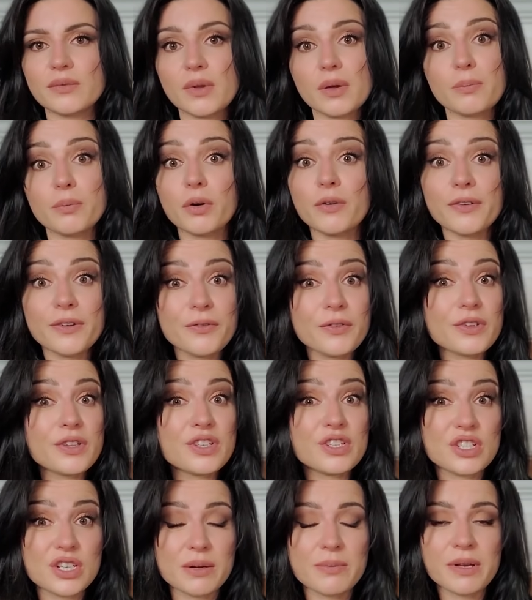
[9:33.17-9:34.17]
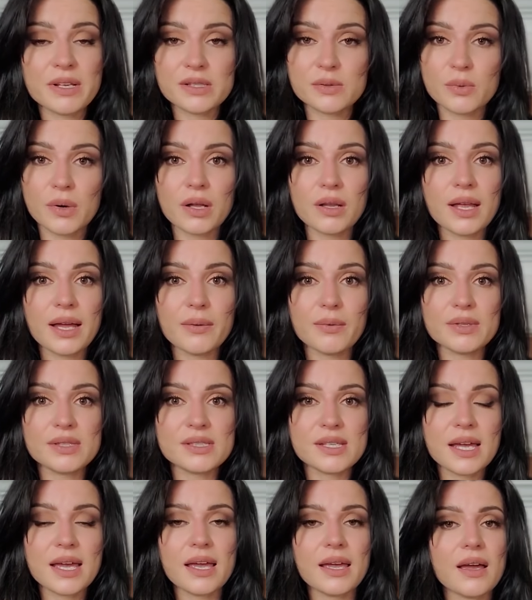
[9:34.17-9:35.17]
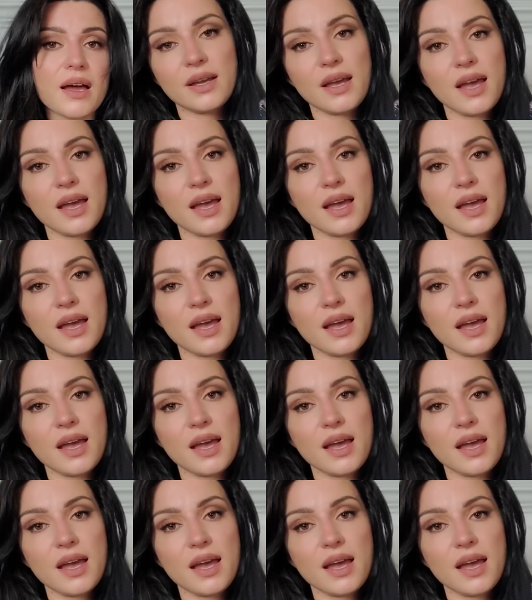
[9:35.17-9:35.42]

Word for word: Perfect for the gym as well, I would say.